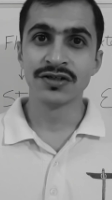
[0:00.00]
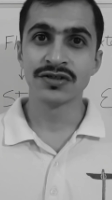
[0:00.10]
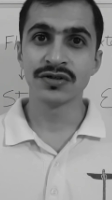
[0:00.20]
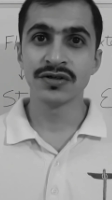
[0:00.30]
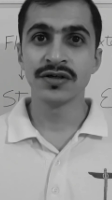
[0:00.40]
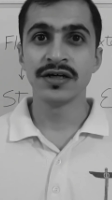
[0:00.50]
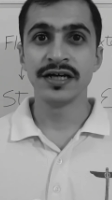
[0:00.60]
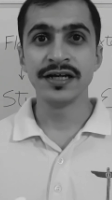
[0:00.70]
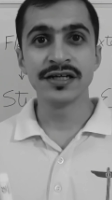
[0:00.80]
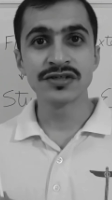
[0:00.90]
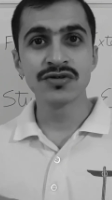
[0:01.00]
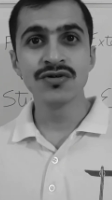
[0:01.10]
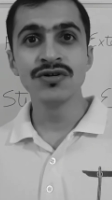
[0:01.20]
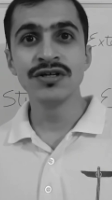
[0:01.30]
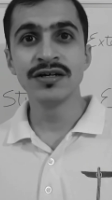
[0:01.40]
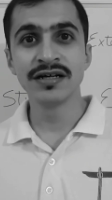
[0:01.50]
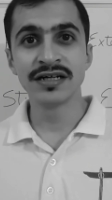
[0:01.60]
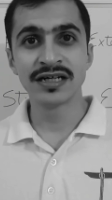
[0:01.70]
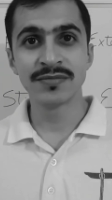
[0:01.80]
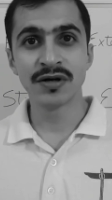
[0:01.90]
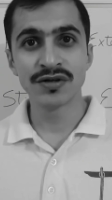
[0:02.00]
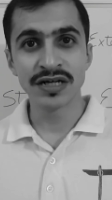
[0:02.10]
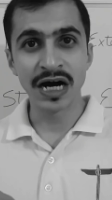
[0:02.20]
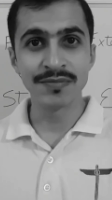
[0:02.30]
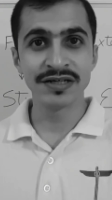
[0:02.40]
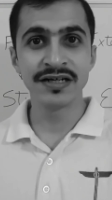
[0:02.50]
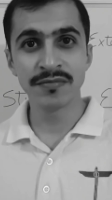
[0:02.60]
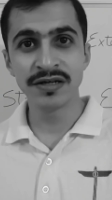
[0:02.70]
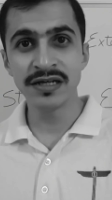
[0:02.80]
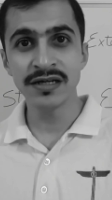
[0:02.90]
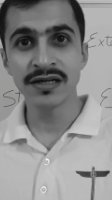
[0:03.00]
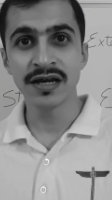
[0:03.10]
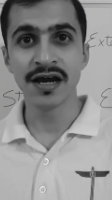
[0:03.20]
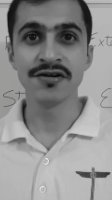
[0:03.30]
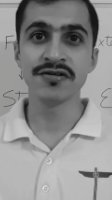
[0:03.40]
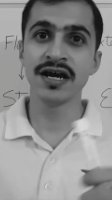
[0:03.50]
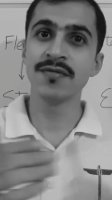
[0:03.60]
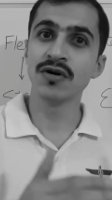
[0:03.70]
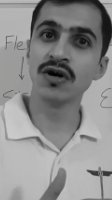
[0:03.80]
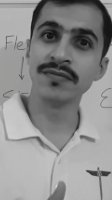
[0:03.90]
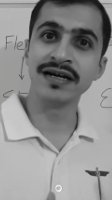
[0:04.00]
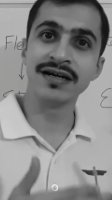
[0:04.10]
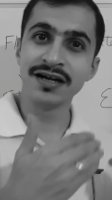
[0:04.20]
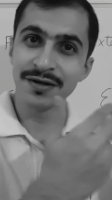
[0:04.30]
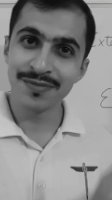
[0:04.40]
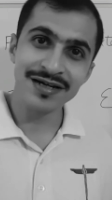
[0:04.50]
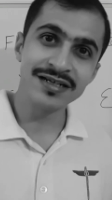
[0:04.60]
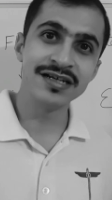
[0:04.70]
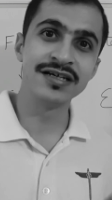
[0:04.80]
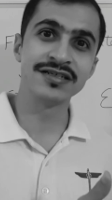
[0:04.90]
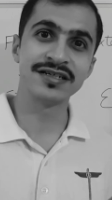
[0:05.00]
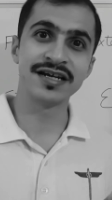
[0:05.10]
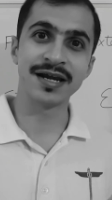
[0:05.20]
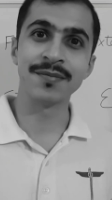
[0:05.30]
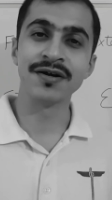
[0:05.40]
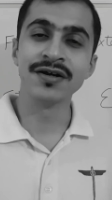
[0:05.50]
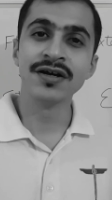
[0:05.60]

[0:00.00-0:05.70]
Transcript: So in the school you learned about Humpty Dumpty and you came home and repeated the nursery rhyme.